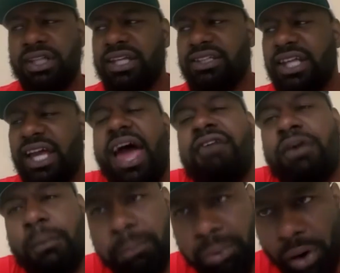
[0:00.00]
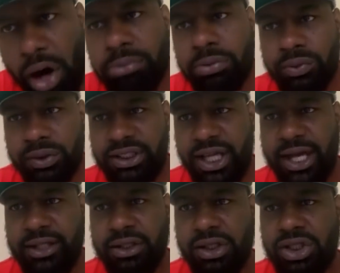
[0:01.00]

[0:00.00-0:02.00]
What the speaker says: They have a problem with that.